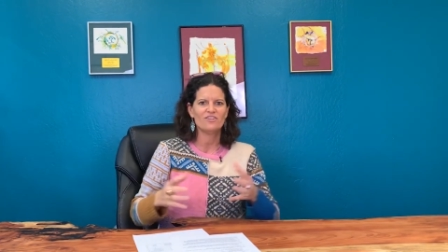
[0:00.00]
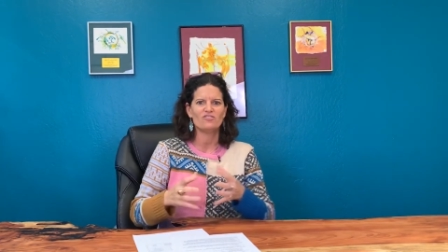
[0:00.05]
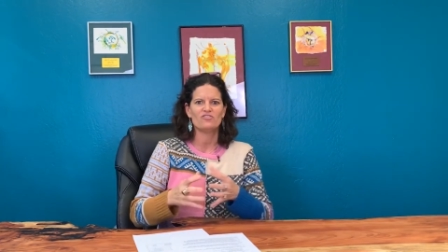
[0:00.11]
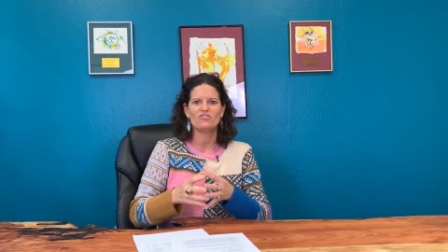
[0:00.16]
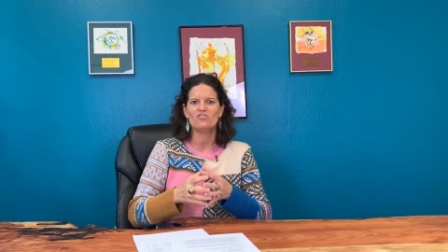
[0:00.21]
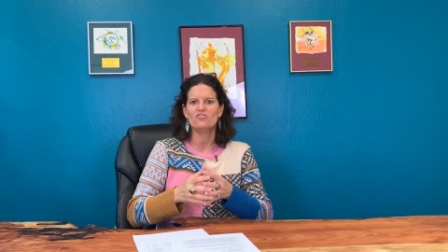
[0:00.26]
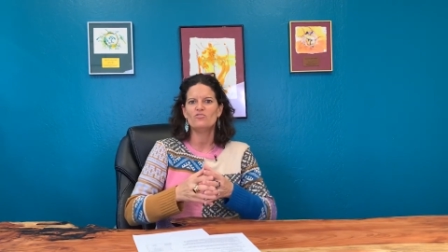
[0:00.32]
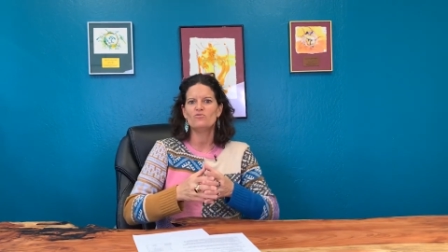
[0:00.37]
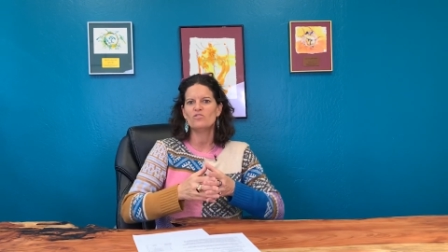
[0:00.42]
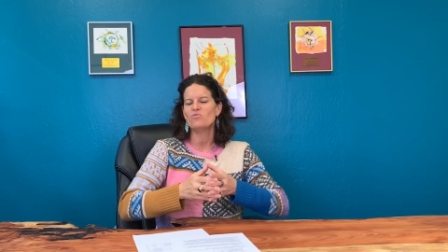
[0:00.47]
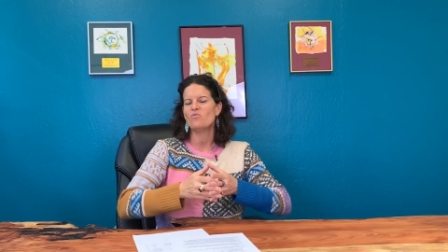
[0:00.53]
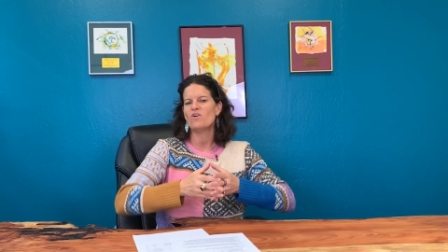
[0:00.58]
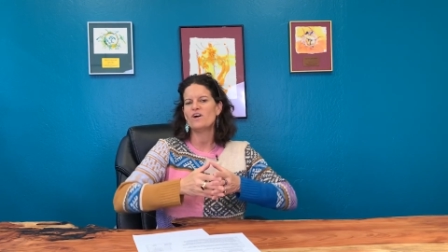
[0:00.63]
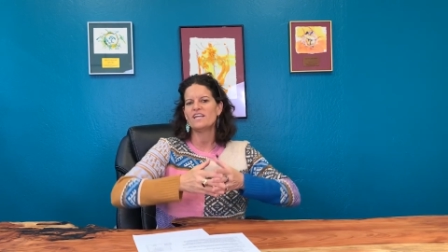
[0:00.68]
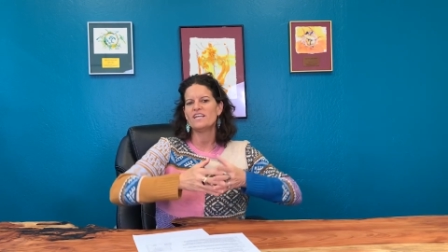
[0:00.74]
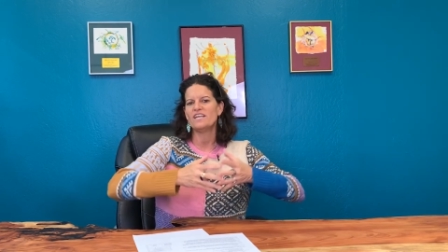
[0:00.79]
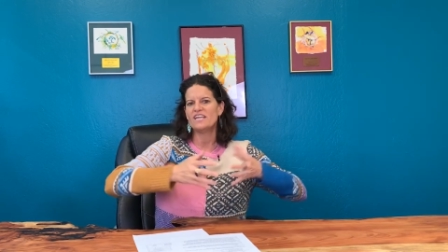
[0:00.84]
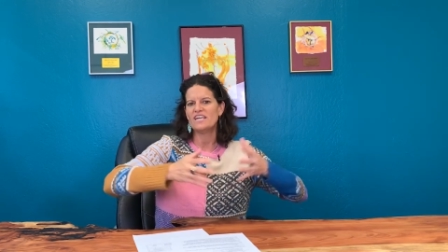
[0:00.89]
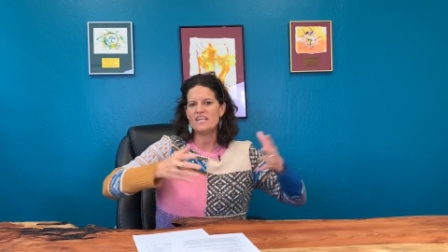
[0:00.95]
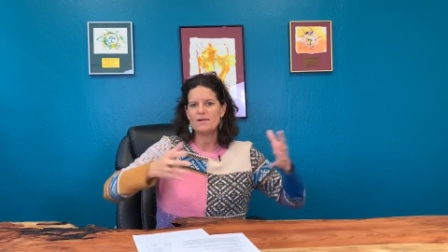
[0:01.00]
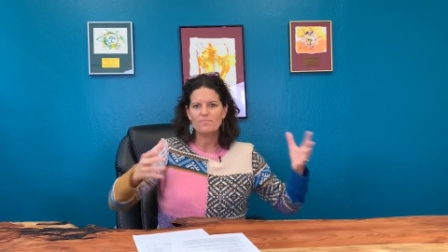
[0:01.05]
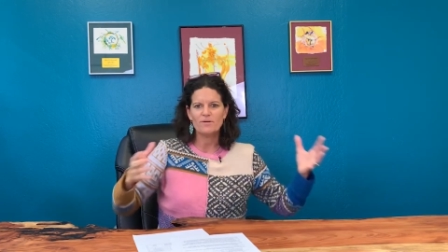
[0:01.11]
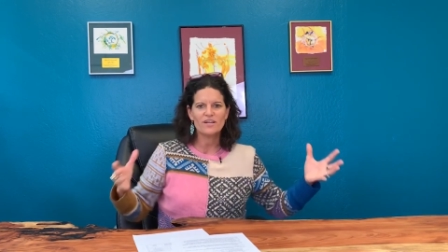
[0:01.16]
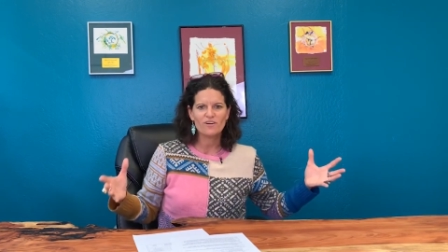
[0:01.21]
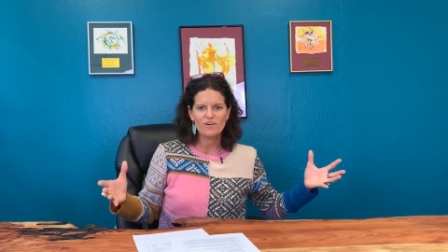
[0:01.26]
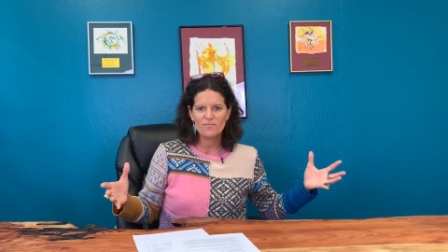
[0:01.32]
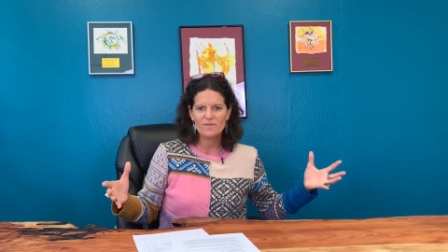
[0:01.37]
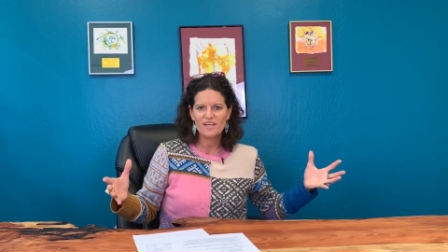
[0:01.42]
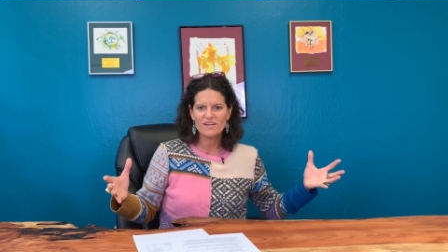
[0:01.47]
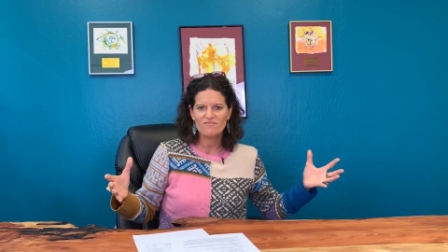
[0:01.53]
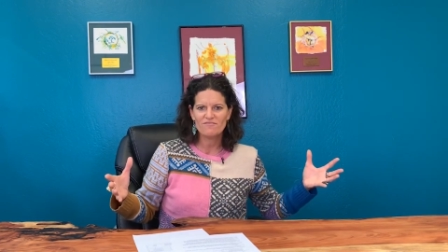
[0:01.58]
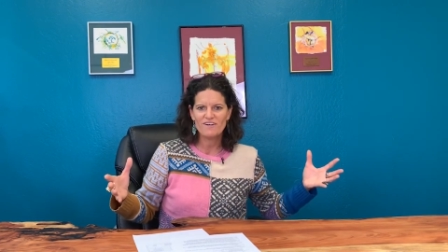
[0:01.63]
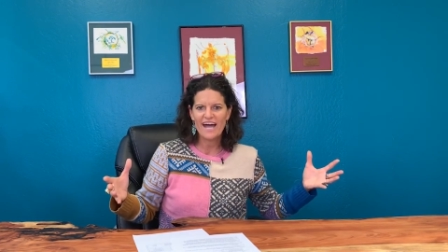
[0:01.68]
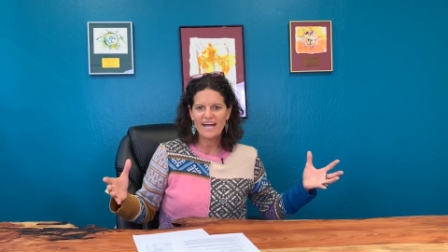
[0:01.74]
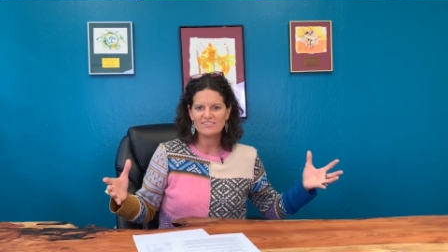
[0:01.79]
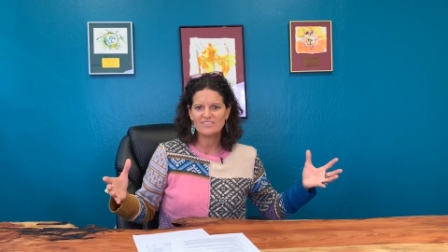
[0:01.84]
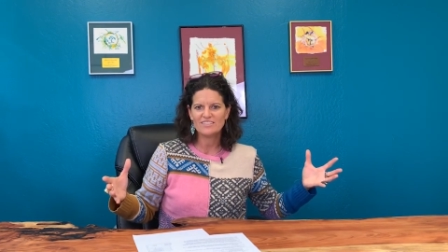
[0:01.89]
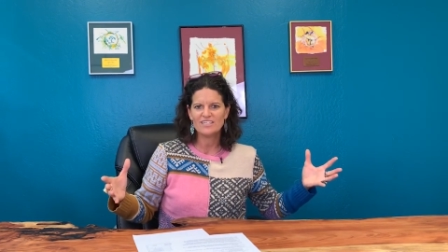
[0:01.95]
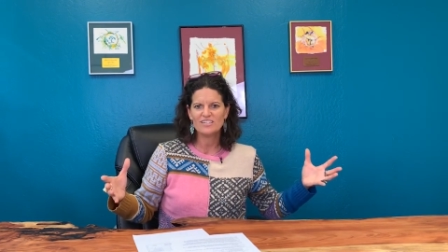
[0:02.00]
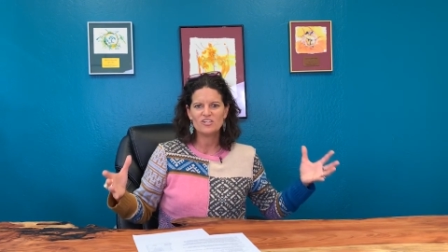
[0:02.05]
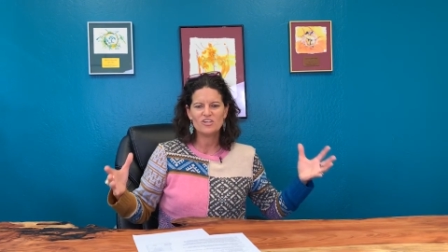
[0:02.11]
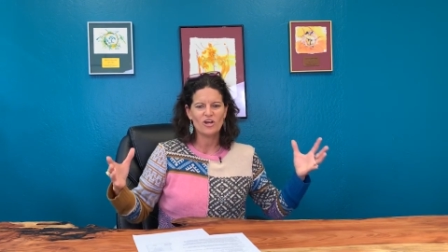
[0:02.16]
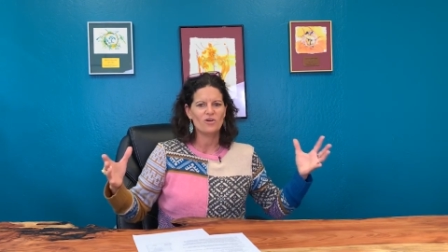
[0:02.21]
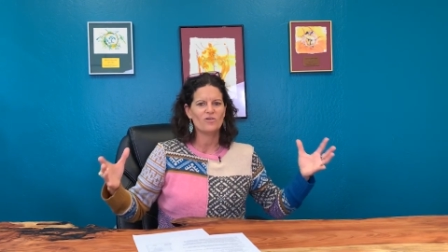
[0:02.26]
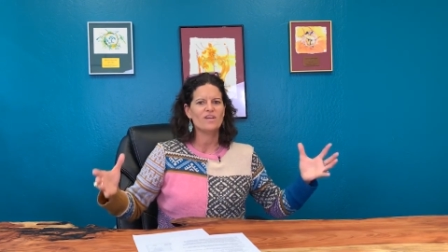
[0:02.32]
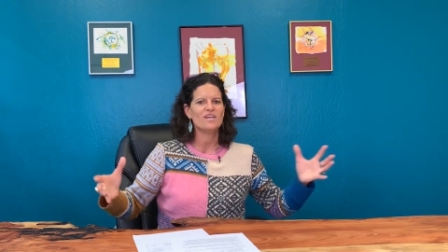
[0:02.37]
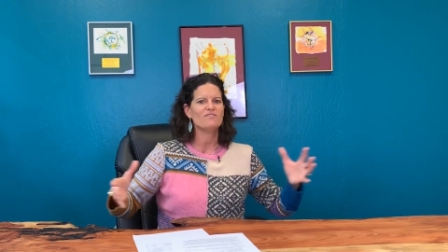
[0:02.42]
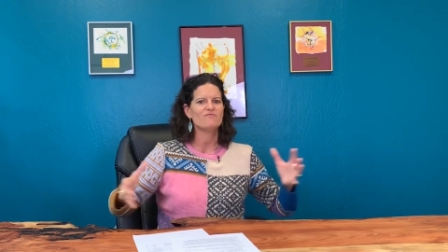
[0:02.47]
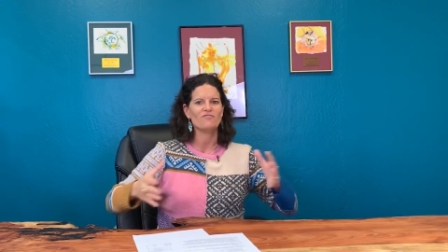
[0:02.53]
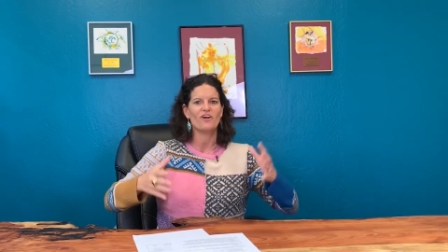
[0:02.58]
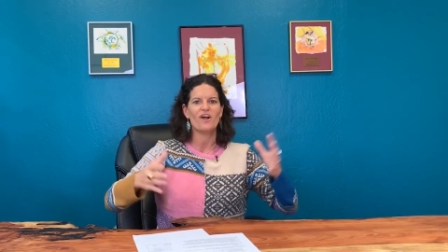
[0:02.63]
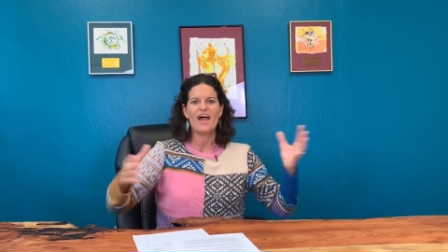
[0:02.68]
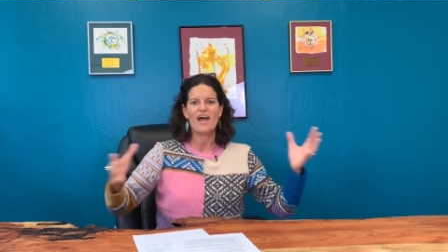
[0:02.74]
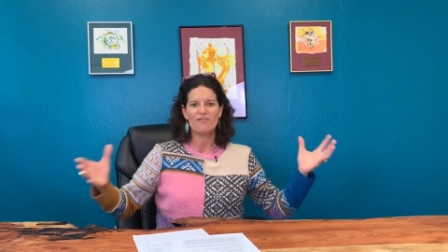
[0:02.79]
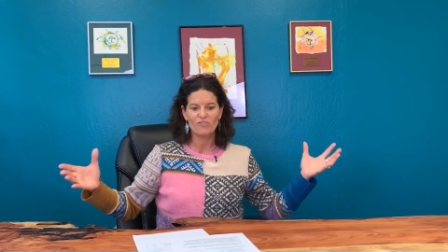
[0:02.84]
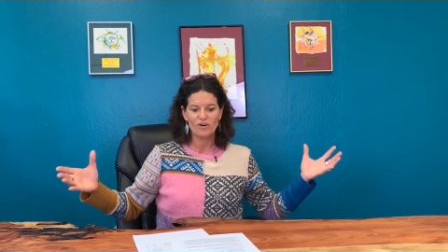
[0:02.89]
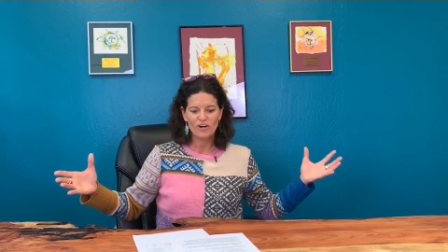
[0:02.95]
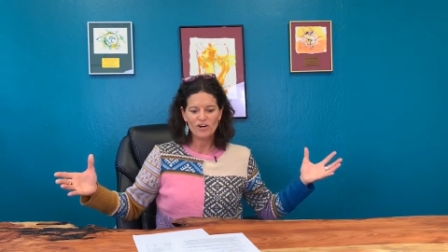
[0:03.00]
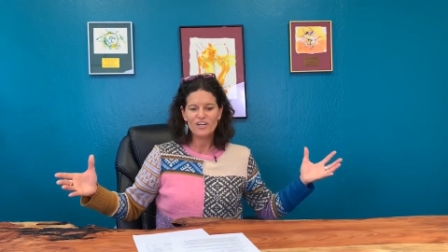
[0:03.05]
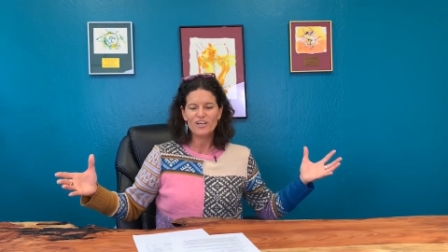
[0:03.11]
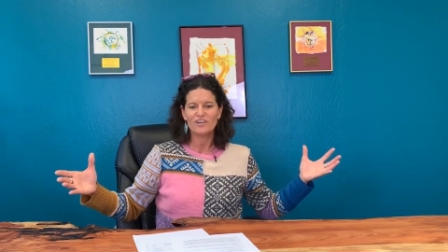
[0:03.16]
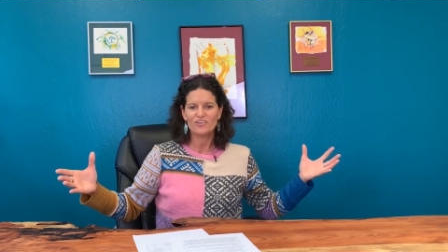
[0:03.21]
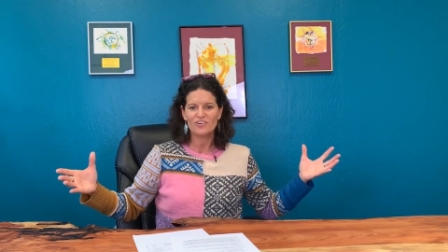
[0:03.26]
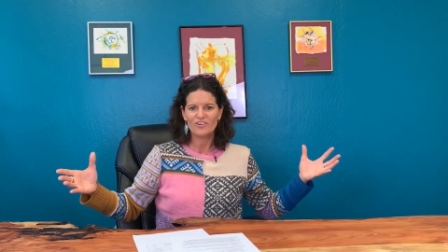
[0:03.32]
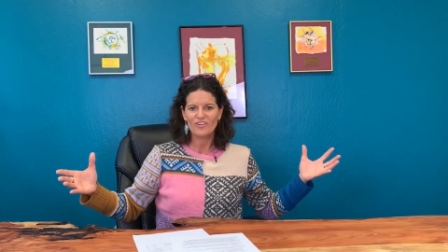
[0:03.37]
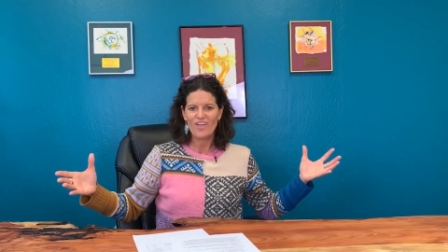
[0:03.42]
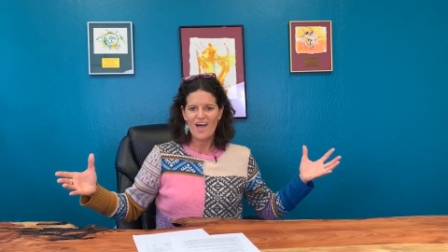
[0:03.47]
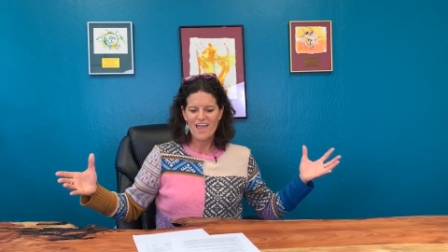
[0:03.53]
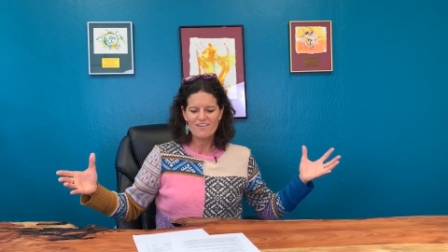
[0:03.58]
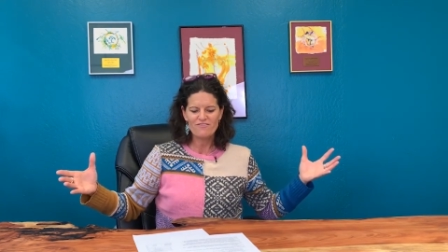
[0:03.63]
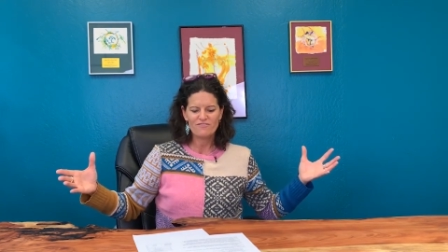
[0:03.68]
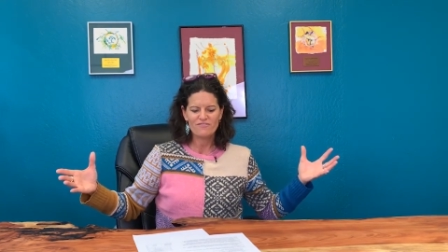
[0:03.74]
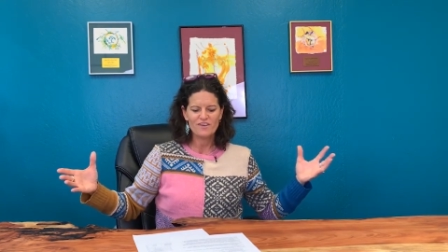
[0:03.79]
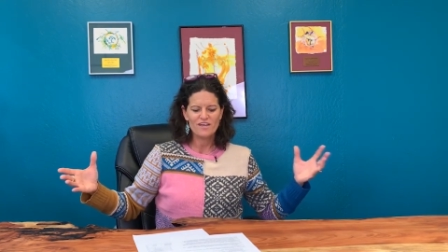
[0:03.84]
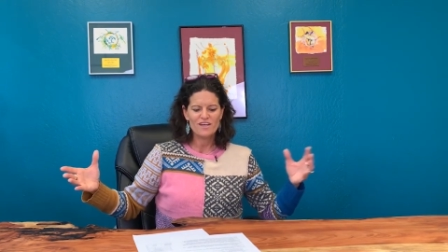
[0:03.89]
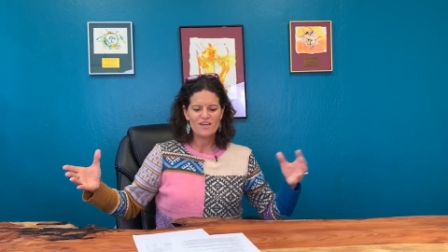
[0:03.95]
And so you would want to keep intermittent fasting going forever in your life